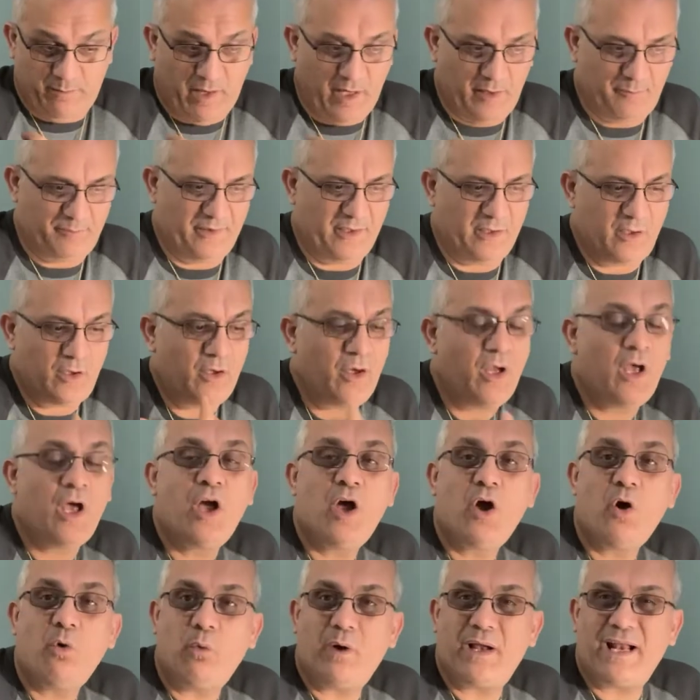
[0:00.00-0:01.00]
my opinion,
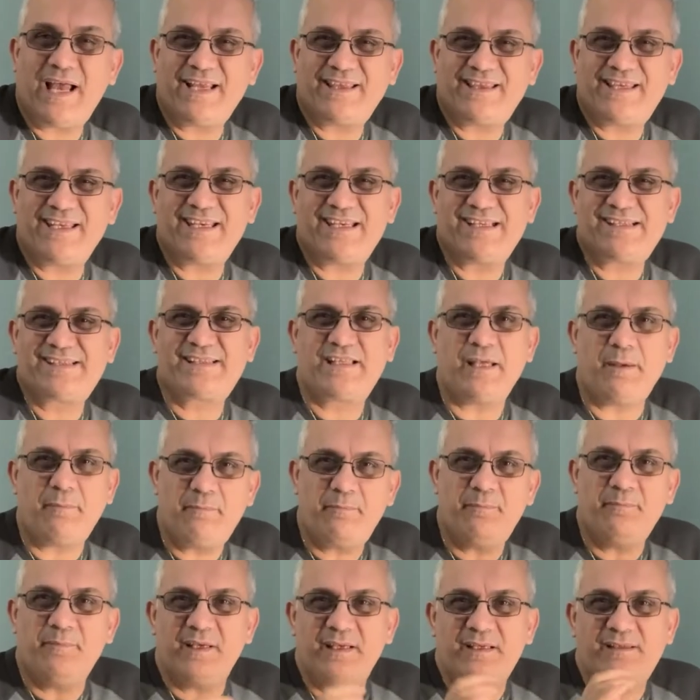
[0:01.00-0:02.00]
what I think is
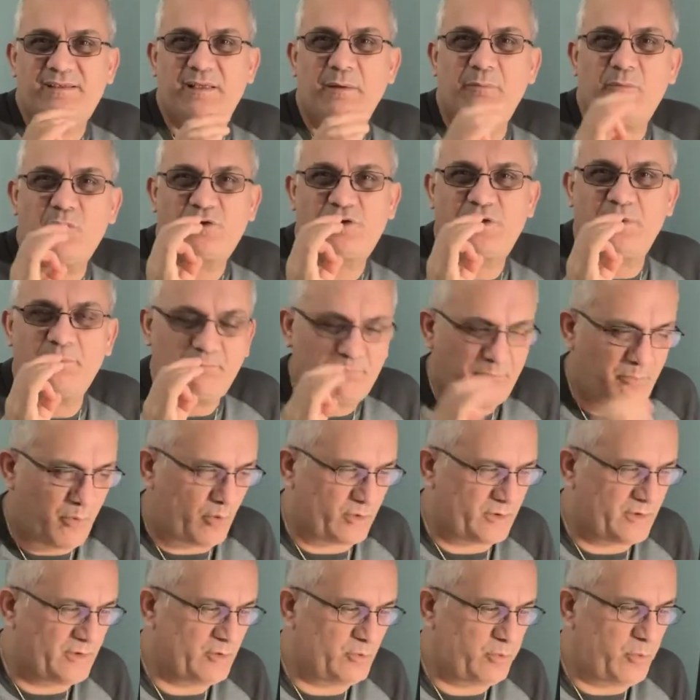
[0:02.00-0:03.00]
the most
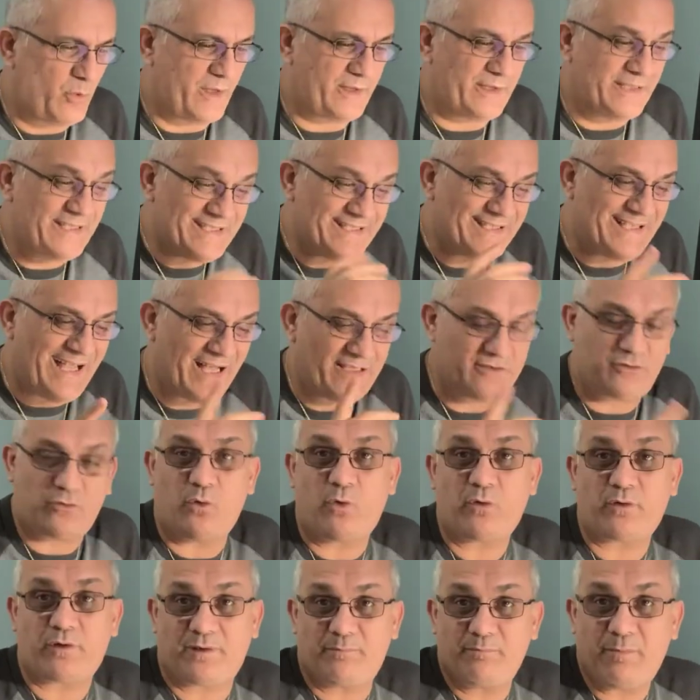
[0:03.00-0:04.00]
important one in that
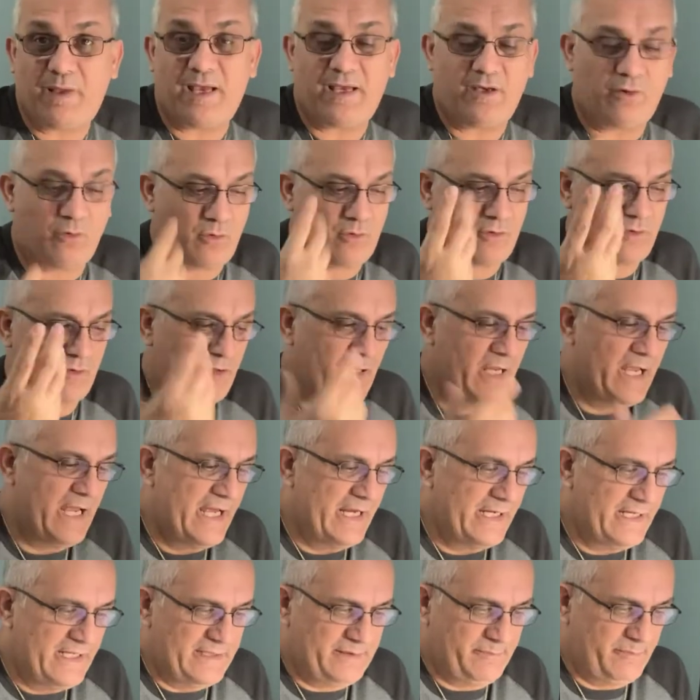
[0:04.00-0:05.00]
order. My order,
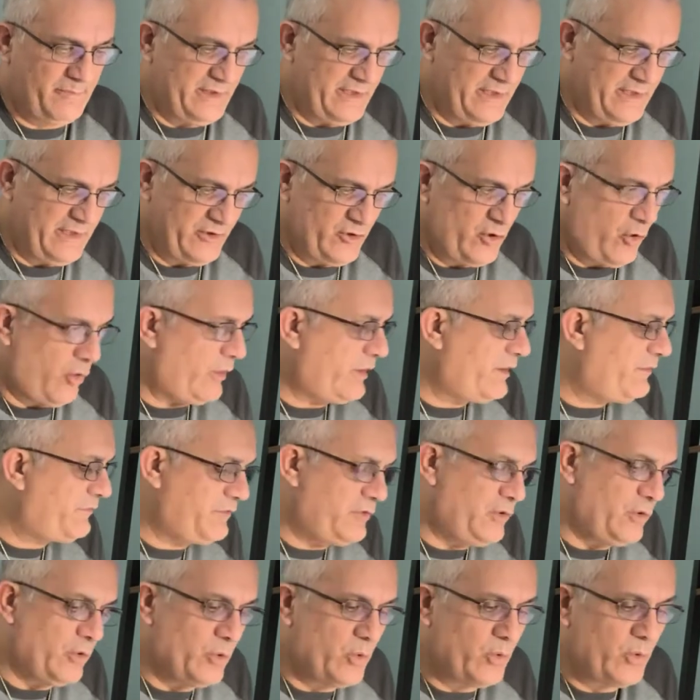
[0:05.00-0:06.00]
let me know if
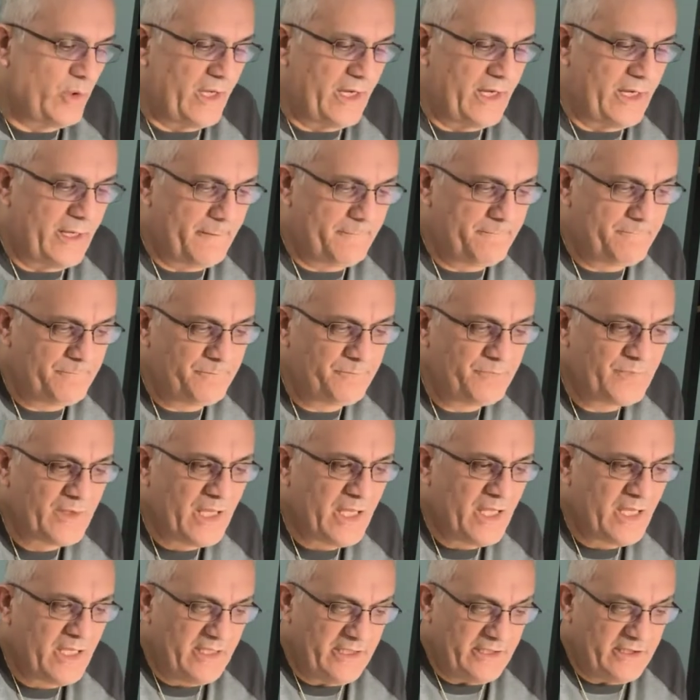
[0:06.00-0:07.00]
you
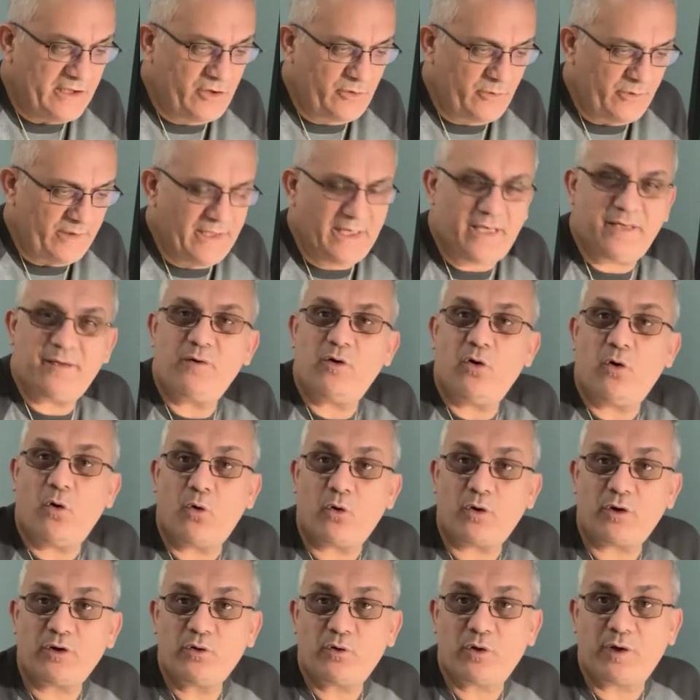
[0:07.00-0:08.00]
agree, and
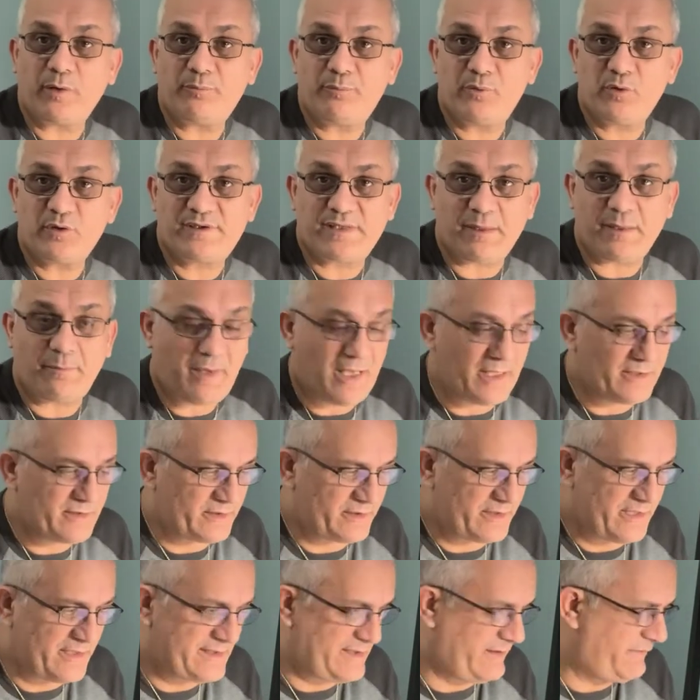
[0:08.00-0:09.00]
or you can put some other
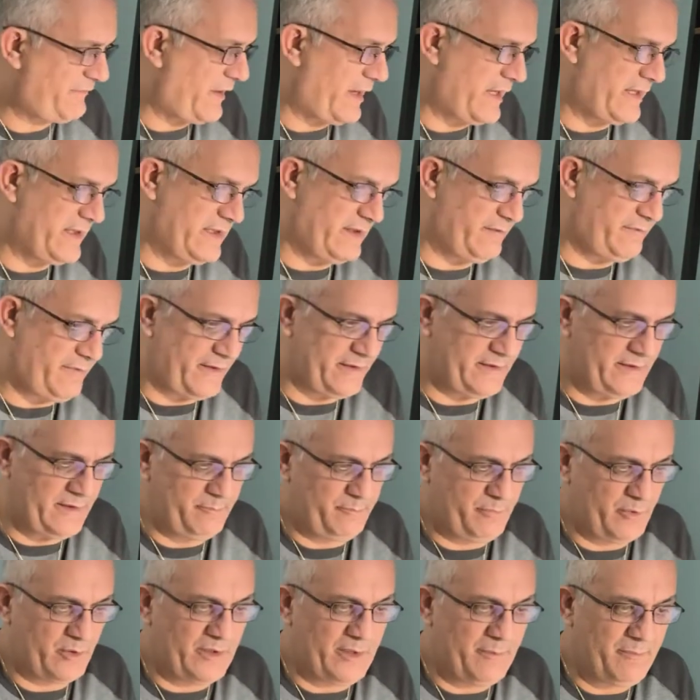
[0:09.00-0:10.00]
things if I didn't
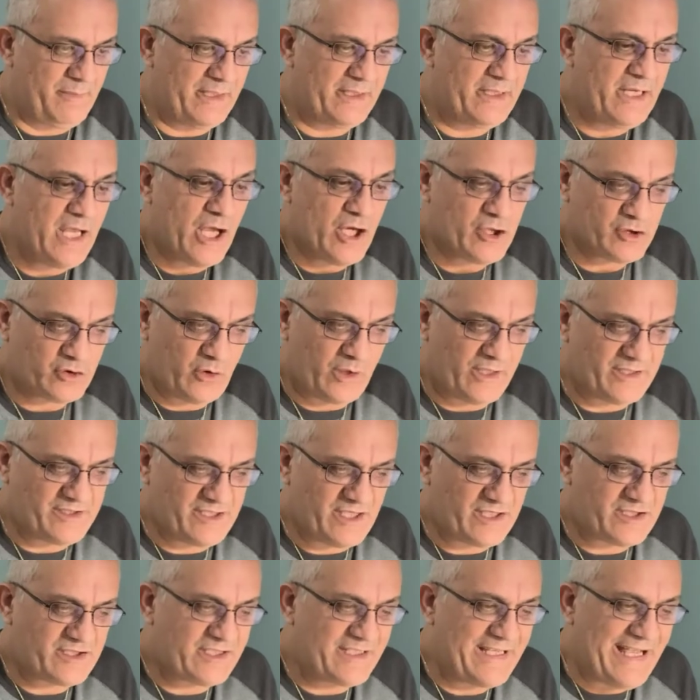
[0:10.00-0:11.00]
put them in. So
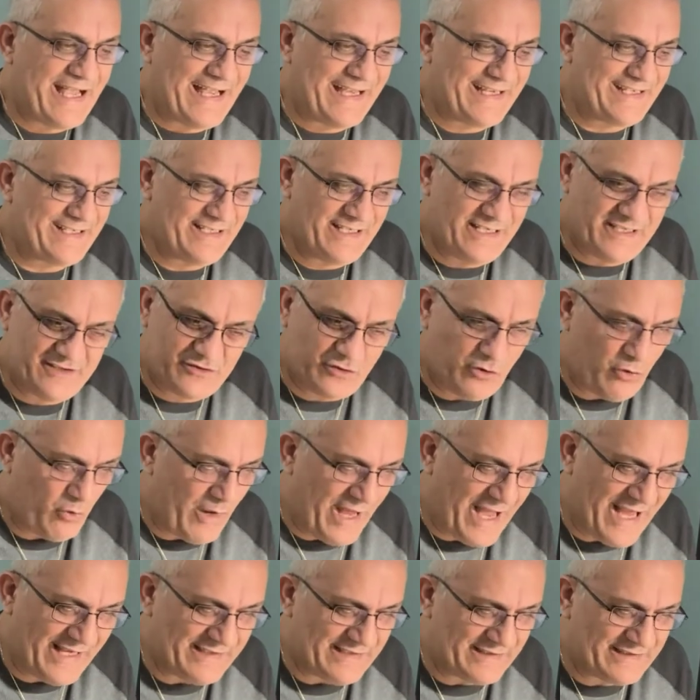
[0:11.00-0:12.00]
let's go
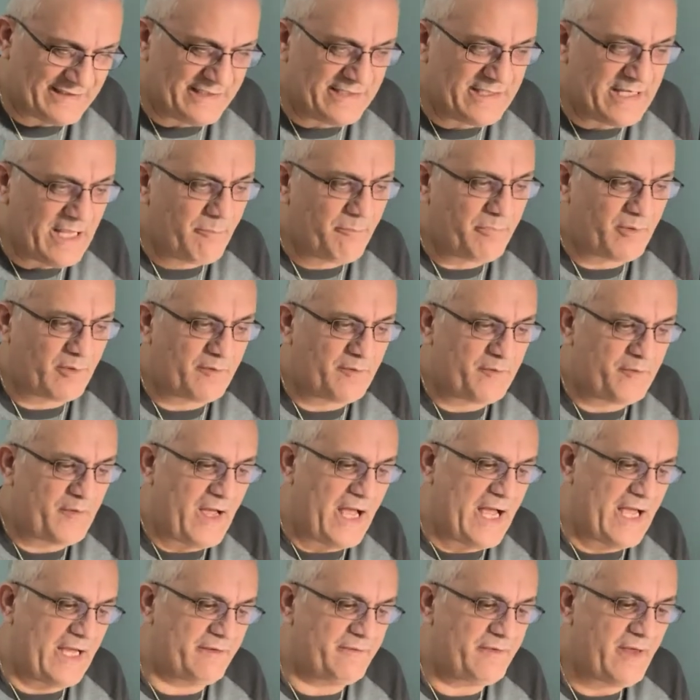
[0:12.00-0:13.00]
at it. In number
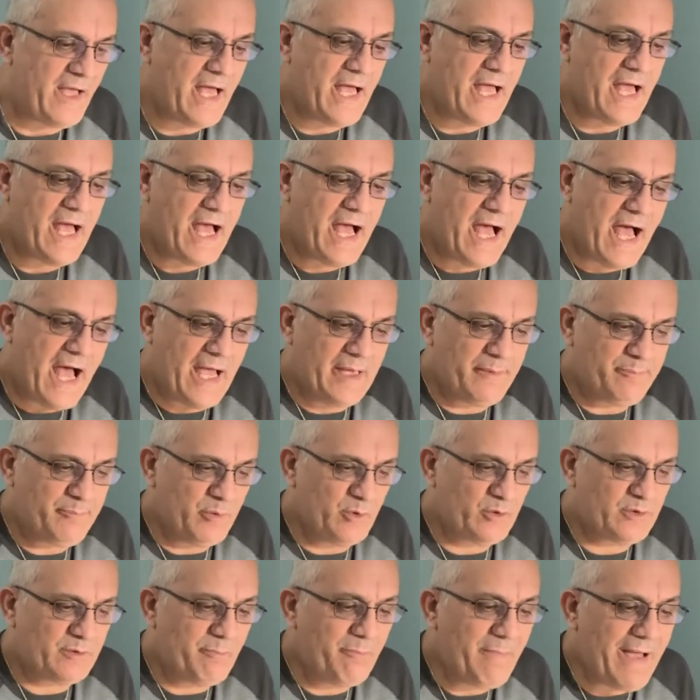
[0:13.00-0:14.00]
five, I
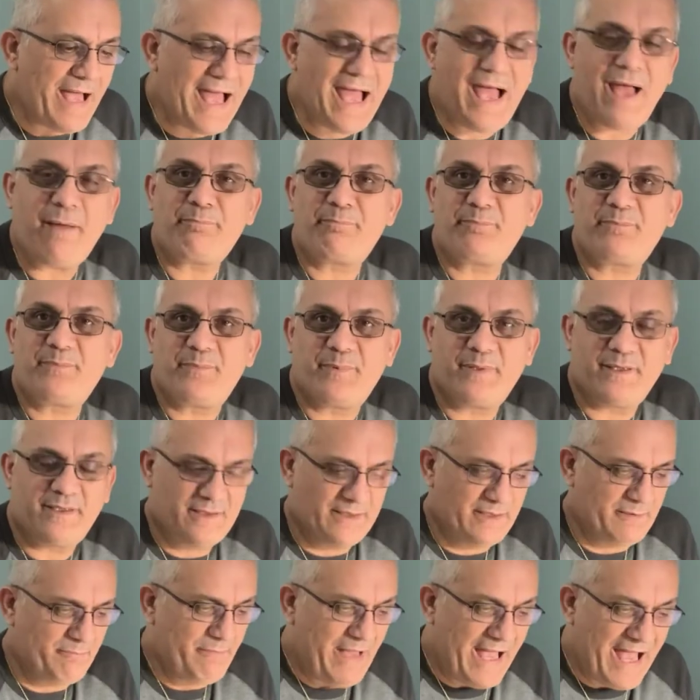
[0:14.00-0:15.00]
put
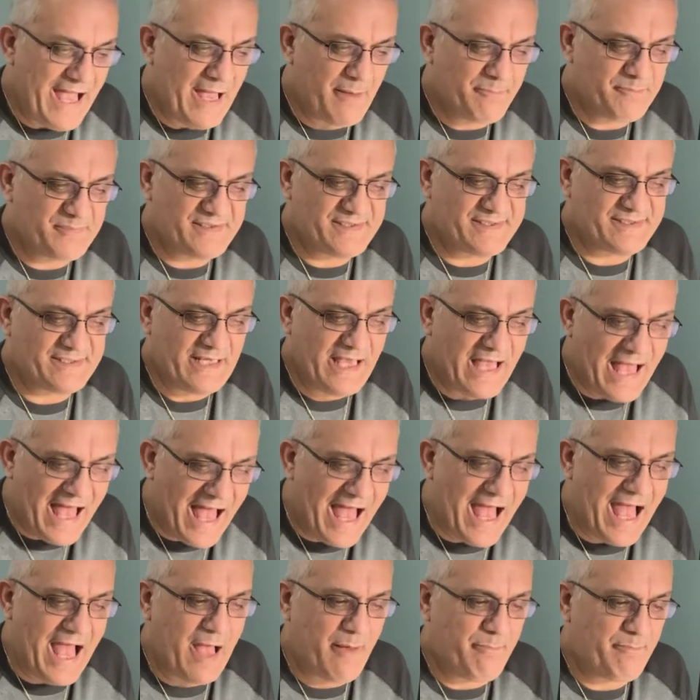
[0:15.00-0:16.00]
maps,
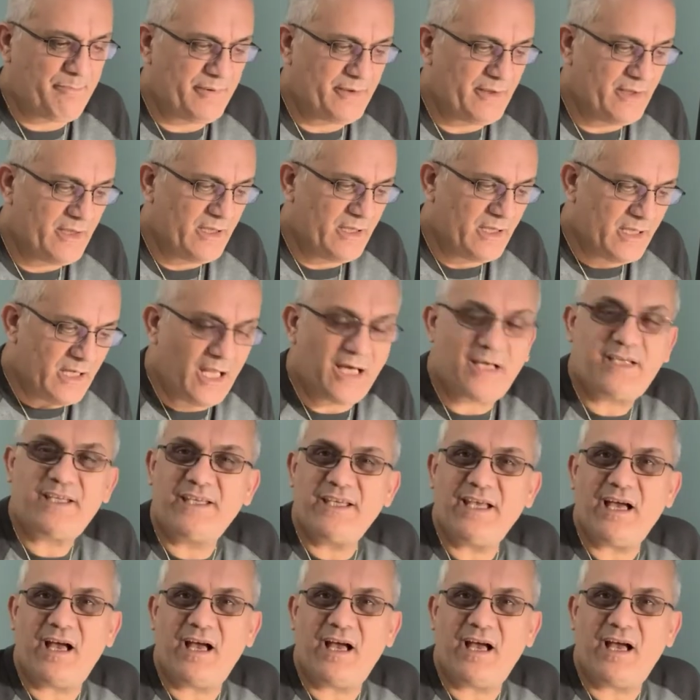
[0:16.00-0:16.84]
app, lucky,